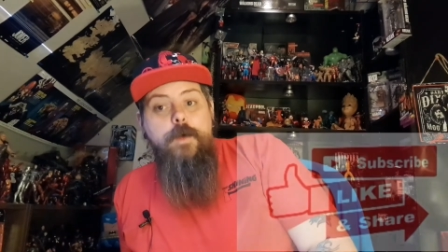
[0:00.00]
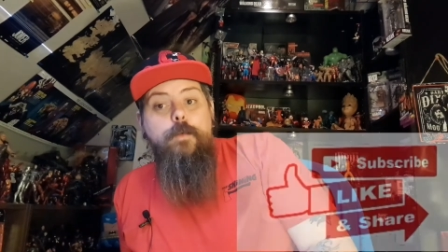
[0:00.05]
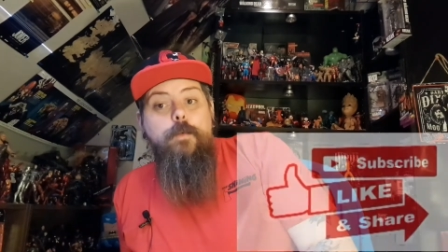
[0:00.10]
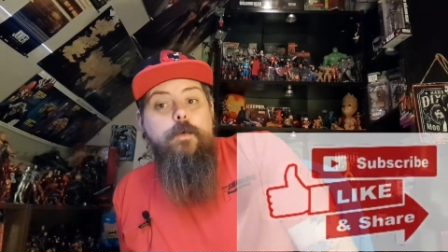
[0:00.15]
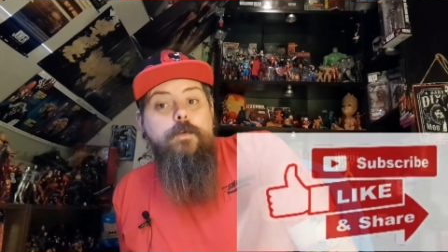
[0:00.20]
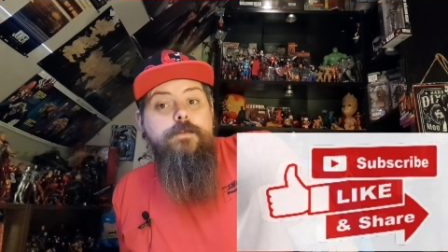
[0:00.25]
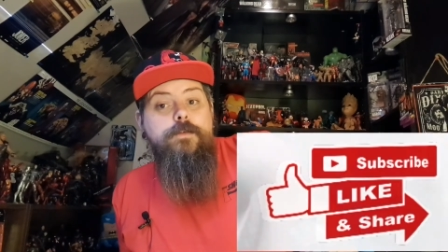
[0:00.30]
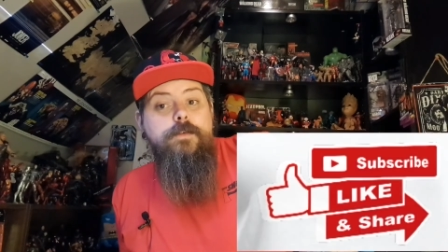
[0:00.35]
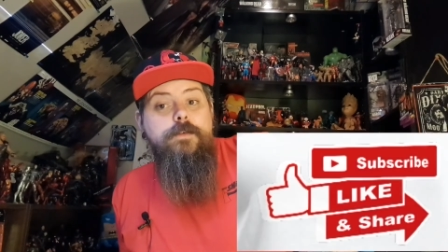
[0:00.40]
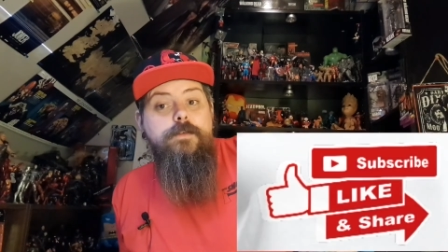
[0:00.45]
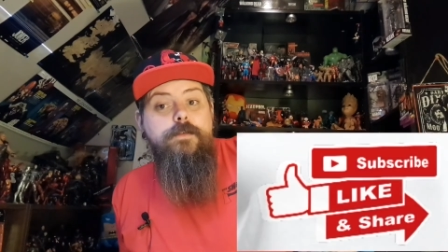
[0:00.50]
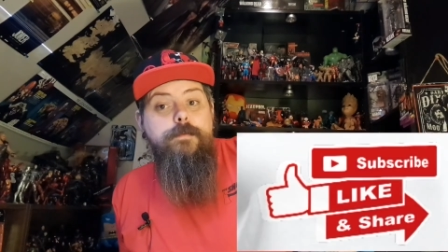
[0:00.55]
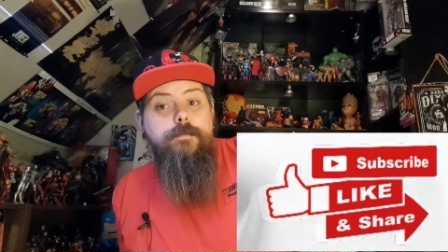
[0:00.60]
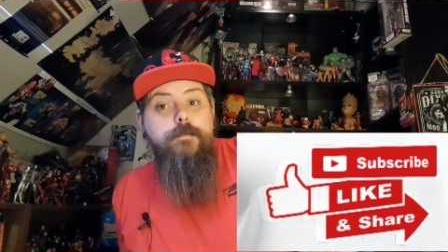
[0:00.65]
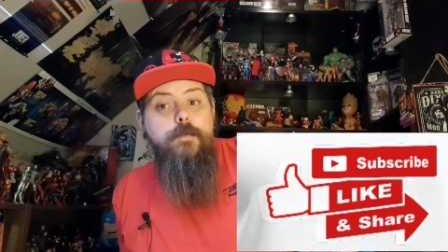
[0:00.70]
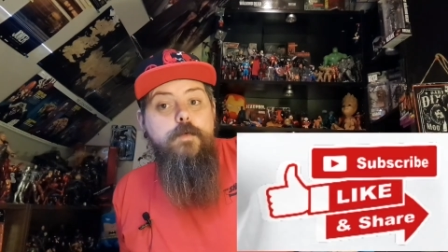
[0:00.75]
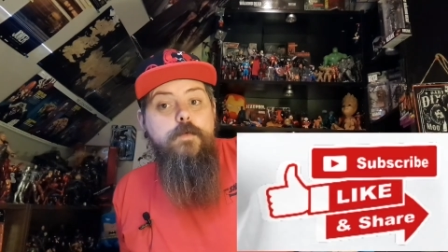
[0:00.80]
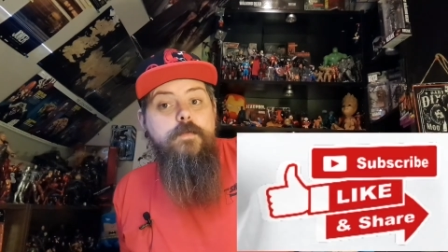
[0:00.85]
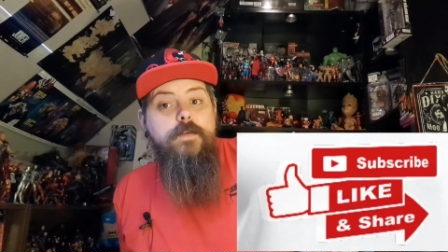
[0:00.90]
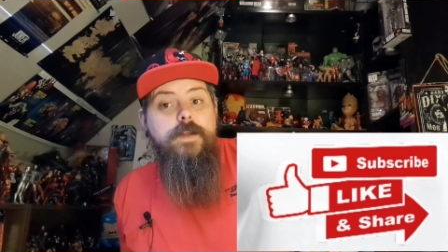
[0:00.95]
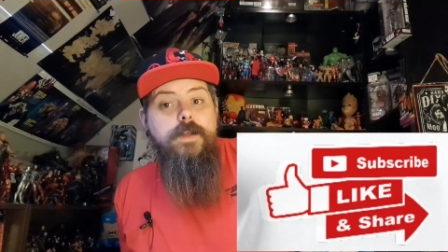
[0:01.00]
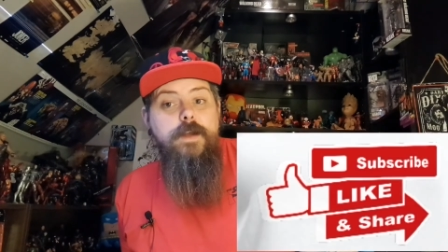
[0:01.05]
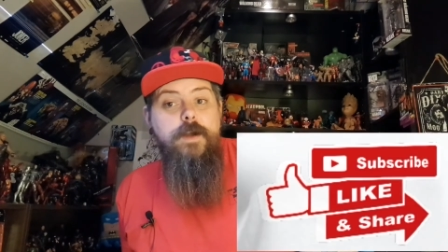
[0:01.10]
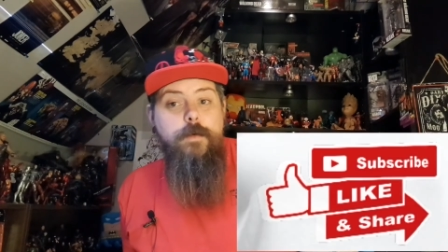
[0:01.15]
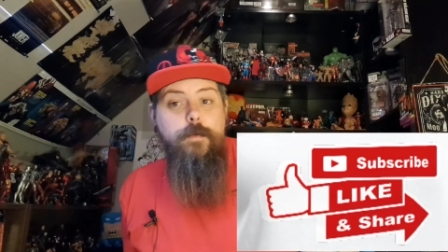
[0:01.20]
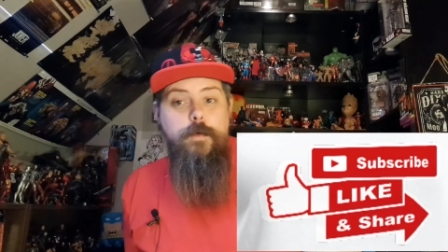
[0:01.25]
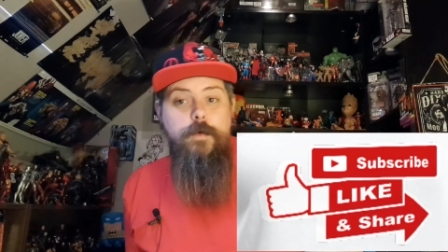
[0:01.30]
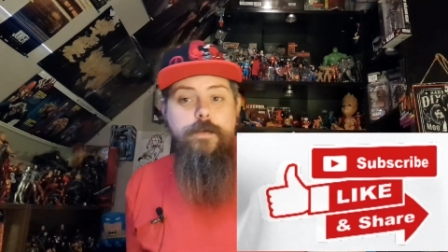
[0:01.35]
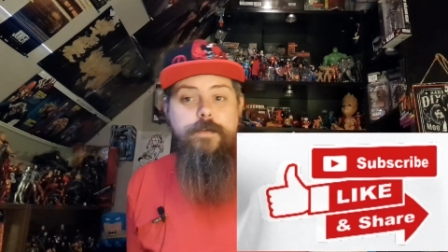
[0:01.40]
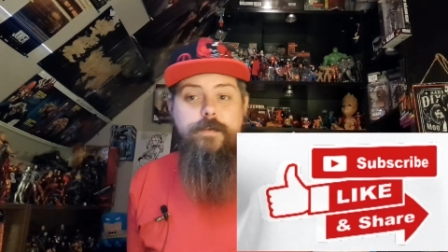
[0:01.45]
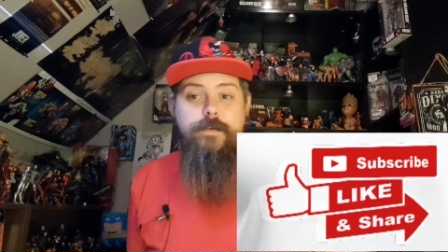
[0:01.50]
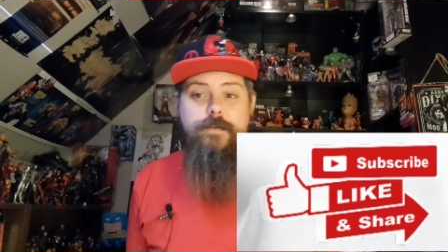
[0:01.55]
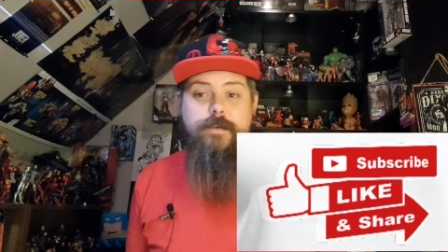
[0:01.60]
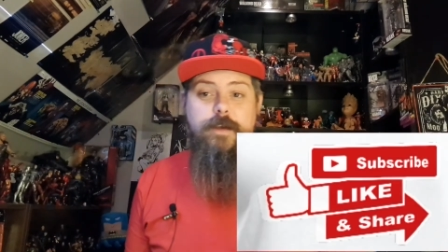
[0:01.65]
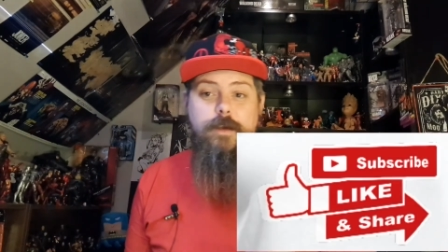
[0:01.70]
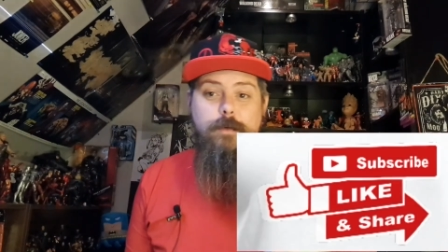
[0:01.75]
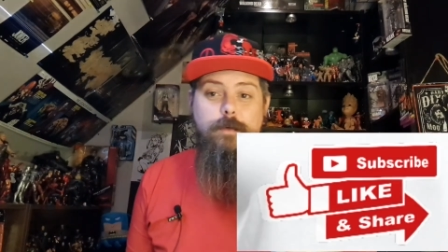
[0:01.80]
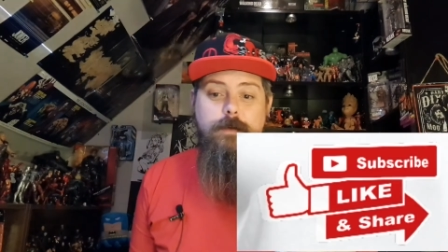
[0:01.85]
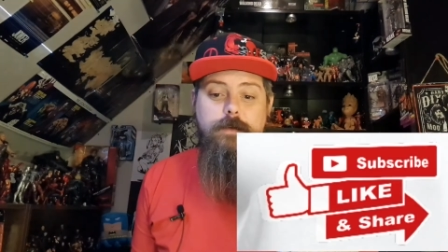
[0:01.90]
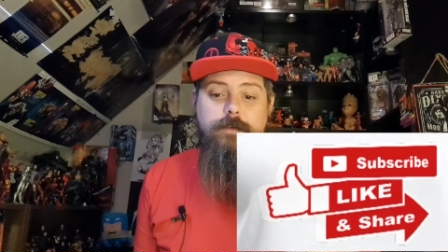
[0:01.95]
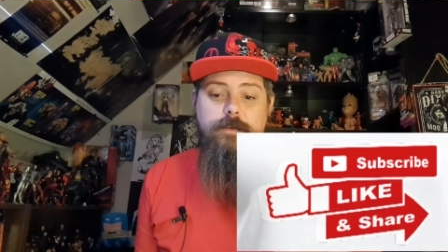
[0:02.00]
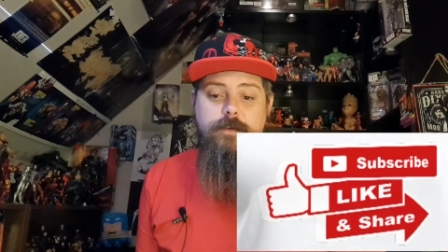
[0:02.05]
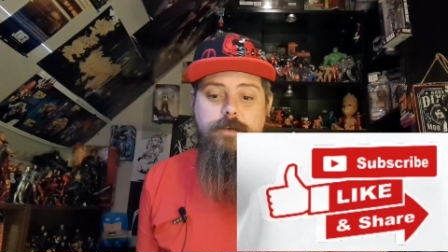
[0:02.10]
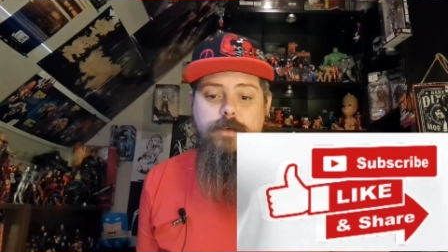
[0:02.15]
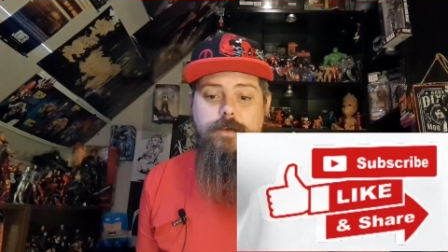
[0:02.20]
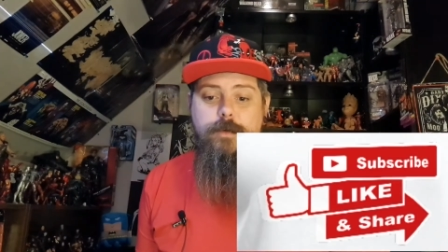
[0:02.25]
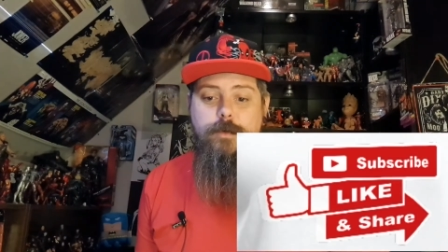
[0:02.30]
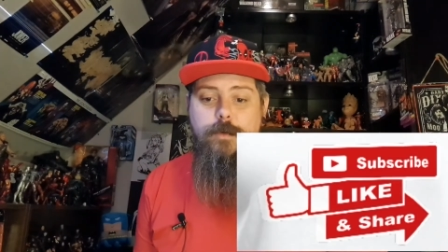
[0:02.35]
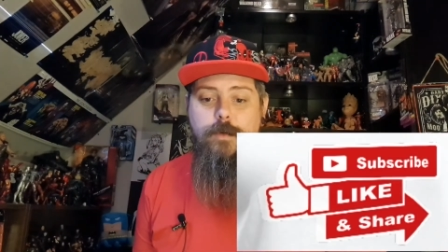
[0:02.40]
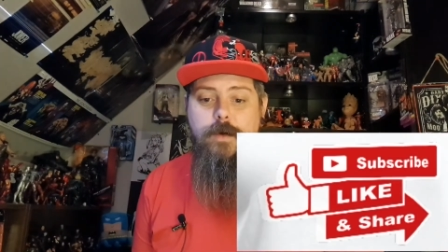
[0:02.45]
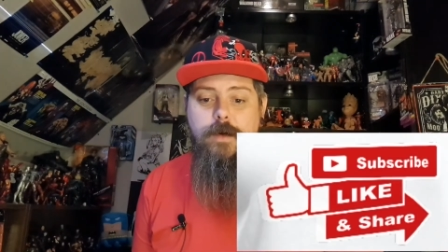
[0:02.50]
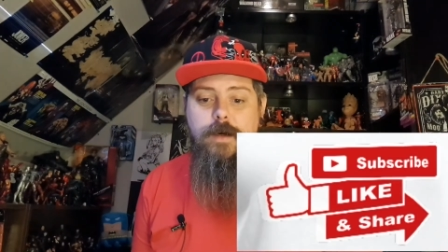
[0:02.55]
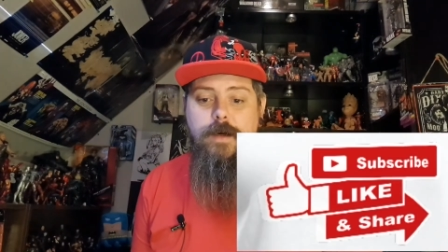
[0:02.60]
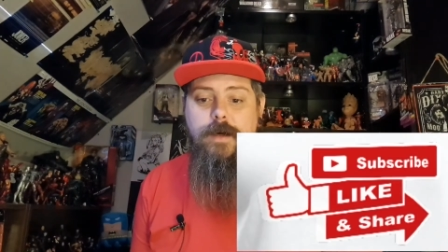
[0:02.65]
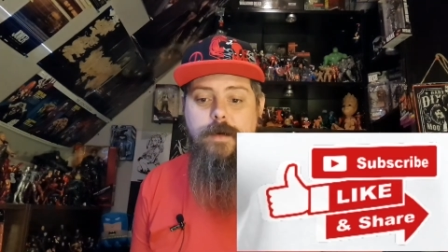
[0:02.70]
Was this movie a worthy sequel to you?